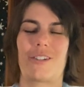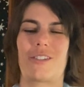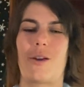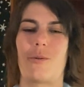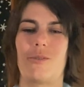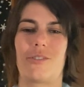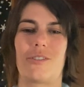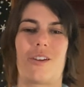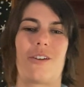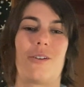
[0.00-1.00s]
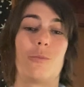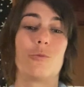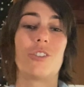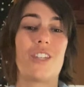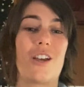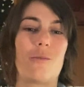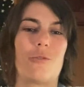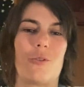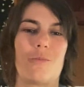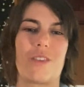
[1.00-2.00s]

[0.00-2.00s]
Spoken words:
That was really helpful.